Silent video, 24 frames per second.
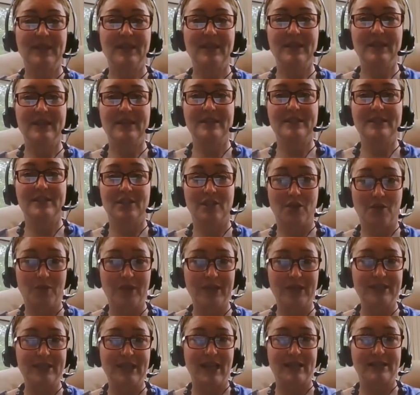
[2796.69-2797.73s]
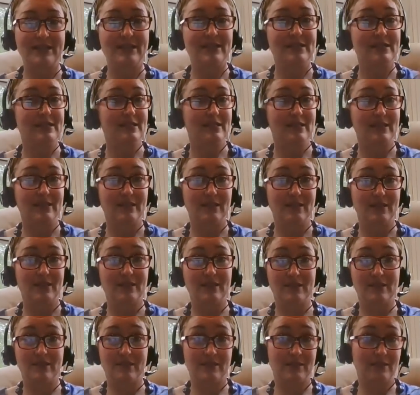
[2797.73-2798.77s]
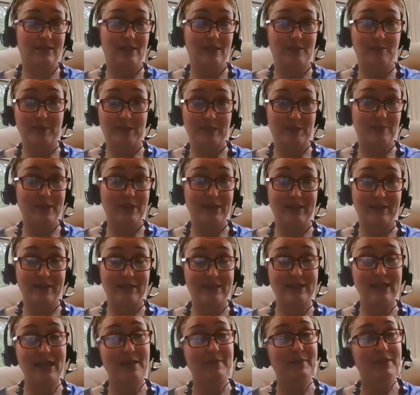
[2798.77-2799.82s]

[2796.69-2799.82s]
is lowering taxes and keeping spending the same,